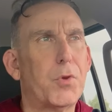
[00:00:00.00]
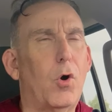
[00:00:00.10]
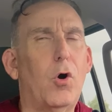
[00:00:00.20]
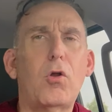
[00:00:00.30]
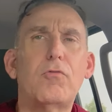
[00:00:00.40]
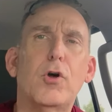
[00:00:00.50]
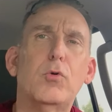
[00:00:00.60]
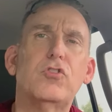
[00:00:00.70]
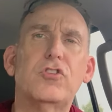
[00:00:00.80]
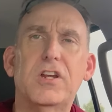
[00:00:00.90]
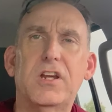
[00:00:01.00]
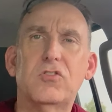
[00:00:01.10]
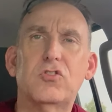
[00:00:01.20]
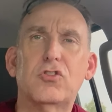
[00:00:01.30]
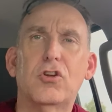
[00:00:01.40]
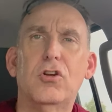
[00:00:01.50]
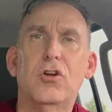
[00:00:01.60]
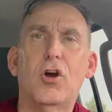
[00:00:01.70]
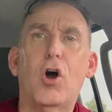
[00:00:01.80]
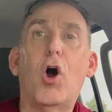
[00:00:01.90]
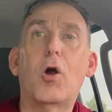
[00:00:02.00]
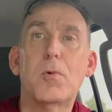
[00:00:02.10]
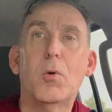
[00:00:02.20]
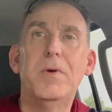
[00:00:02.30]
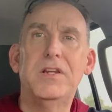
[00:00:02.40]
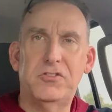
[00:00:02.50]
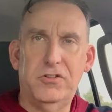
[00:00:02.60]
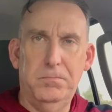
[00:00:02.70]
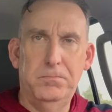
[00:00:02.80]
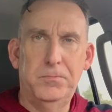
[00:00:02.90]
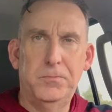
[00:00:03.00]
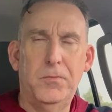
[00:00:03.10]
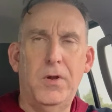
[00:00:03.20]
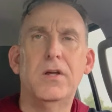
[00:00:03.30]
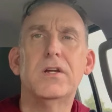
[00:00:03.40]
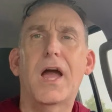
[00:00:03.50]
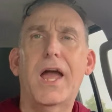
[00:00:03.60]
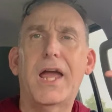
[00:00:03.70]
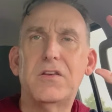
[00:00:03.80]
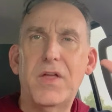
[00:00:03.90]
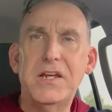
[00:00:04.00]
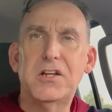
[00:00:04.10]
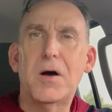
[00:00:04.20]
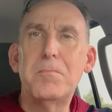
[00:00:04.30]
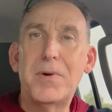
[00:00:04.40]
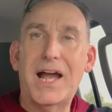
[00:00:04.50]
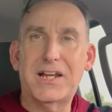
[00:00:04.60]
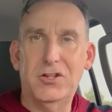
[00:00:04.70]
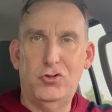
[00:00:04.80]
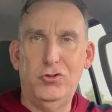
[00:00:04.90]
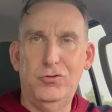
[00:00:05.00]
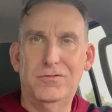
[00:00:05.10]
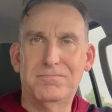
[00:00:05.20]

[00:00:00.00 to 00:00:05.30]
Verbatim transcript: All of those things are momentum and they come back at you.